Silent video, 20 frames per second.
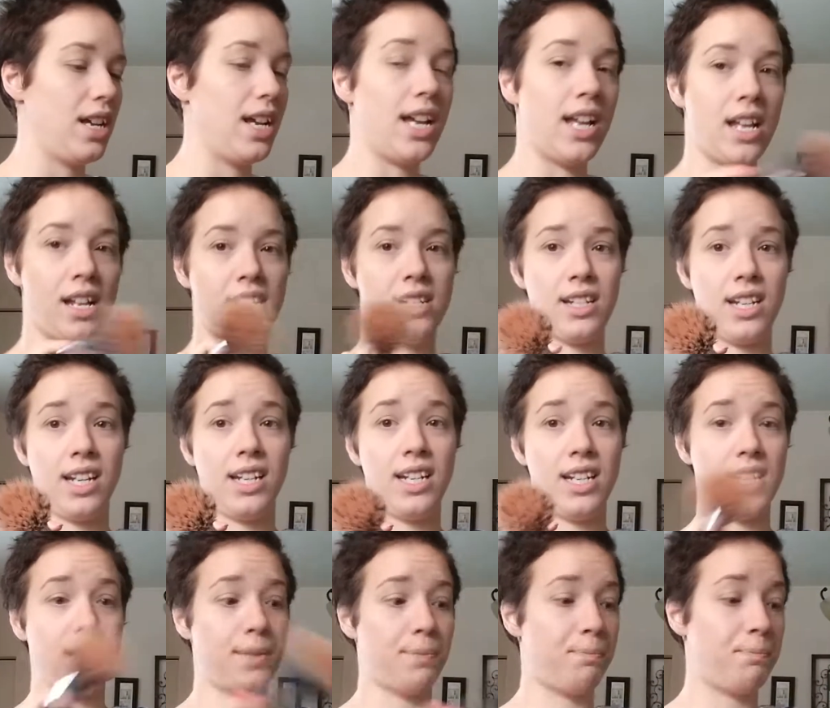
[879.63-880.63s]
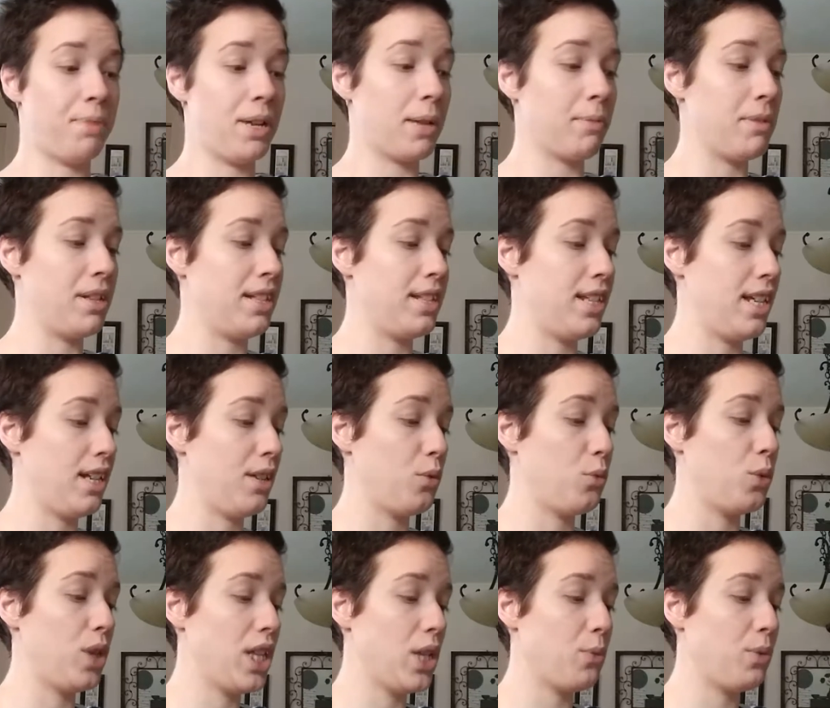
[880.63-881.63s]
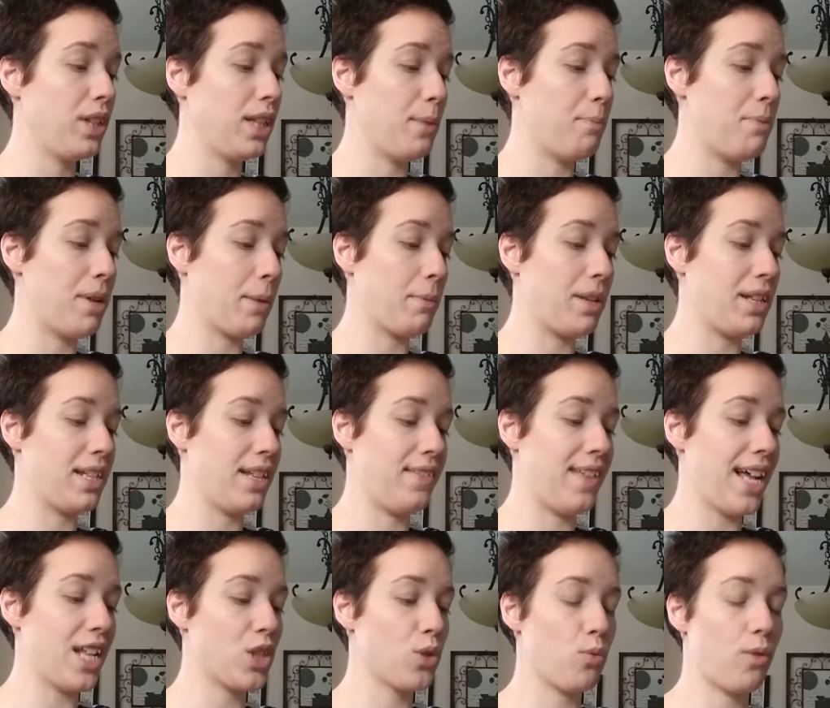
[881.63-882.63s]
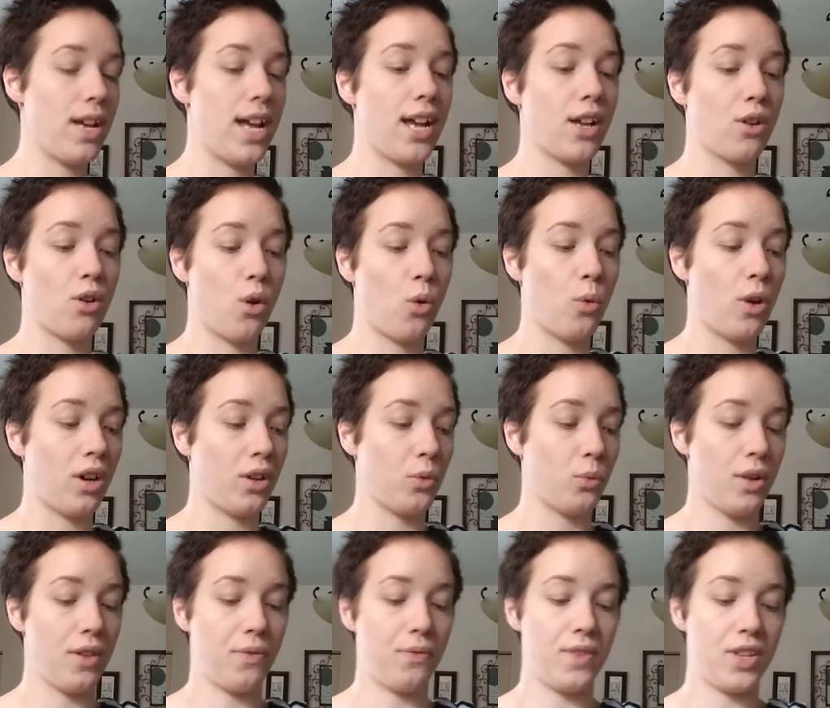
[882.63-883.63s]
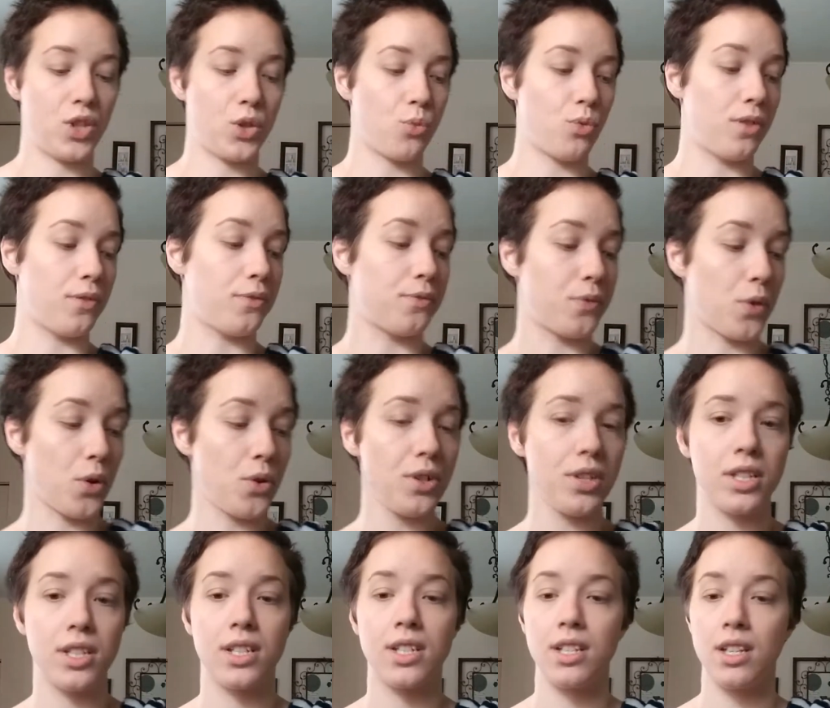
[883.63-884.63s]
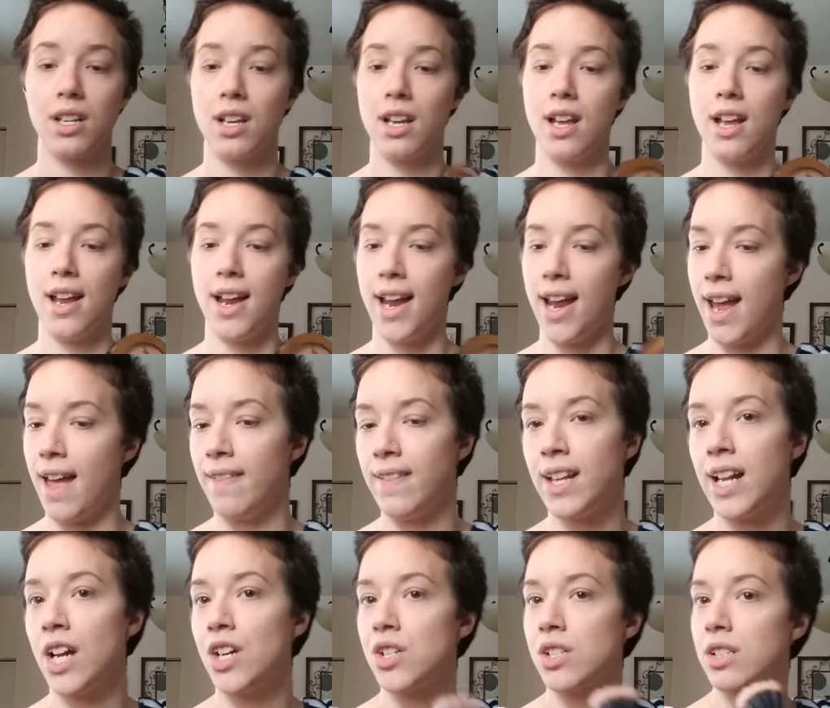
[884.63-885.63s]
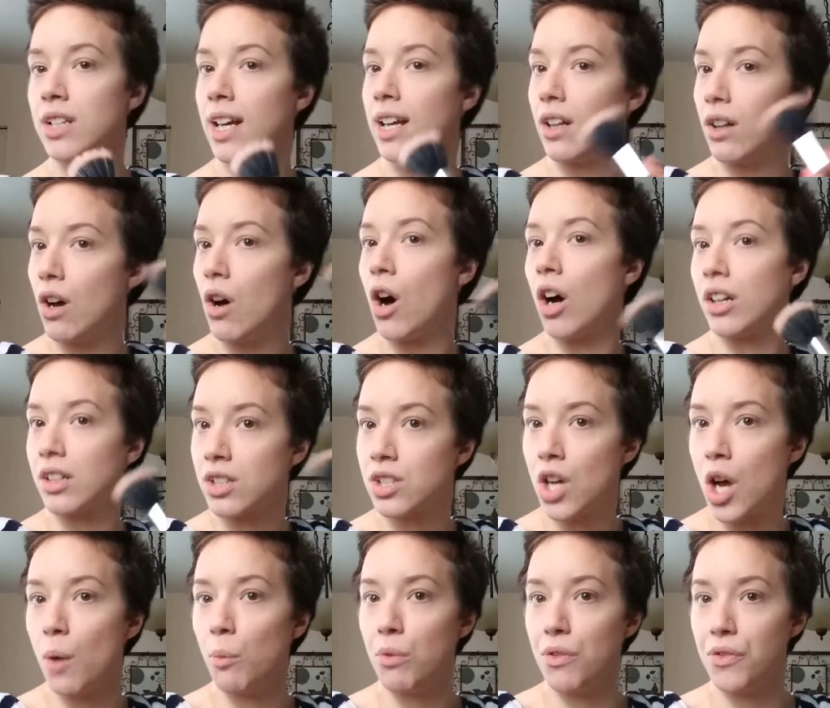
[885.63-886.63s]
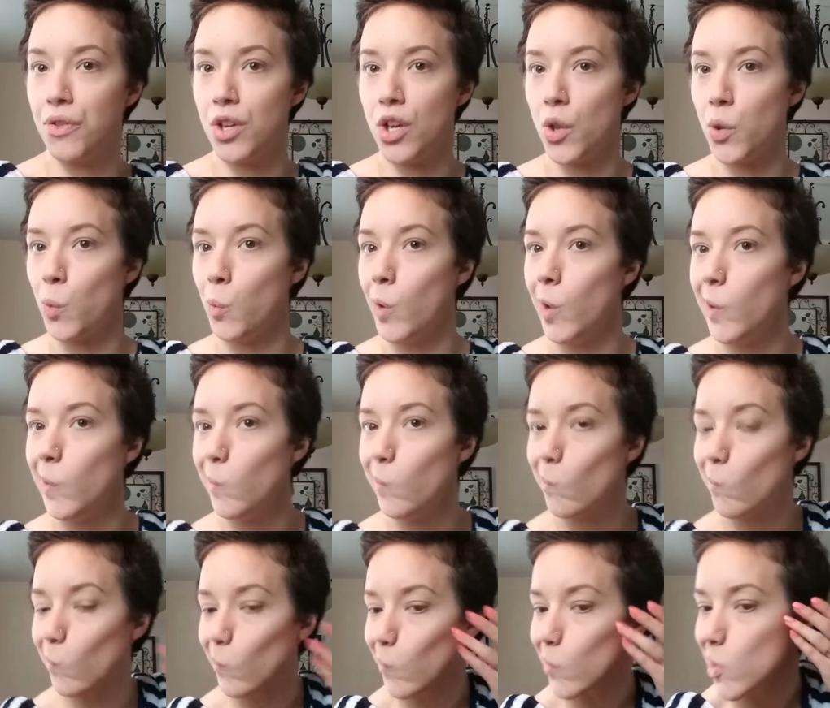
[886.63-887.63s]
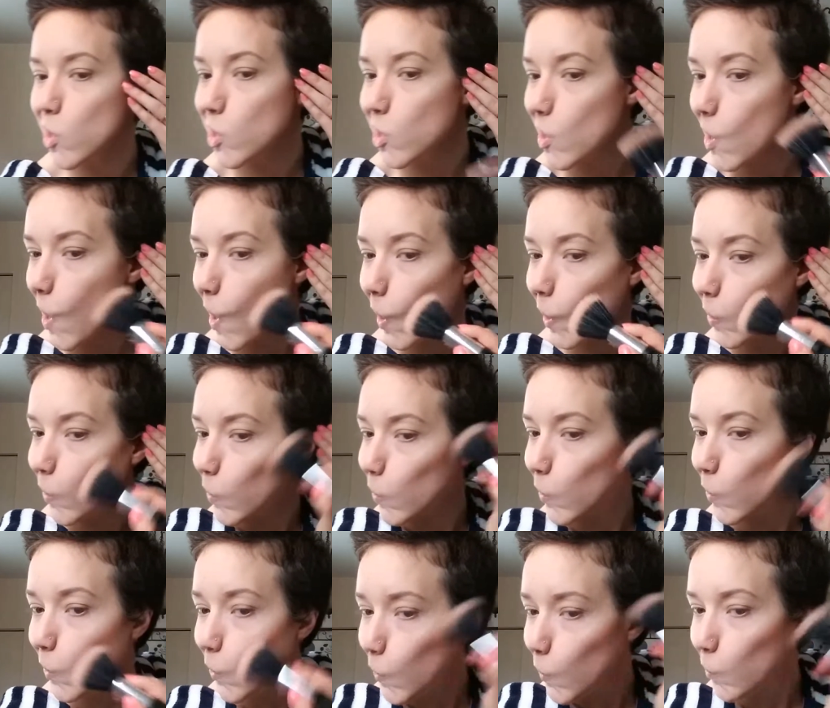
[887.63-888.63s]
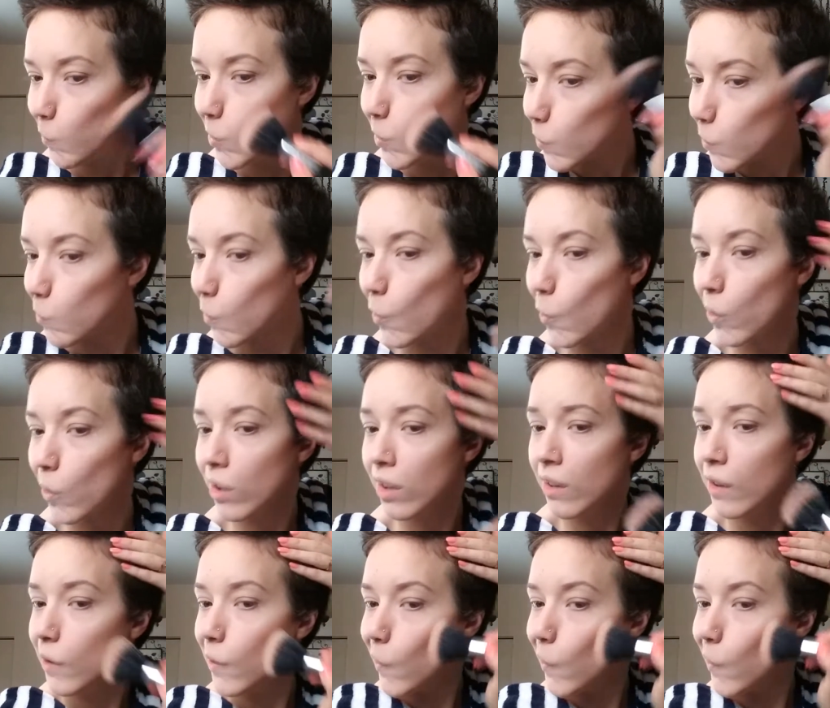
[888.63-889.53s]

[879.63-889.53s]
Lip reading: and it is pigmented, really pigmented. That's why I go on with this one first, and then I just got on top with the other one just to add a little bit more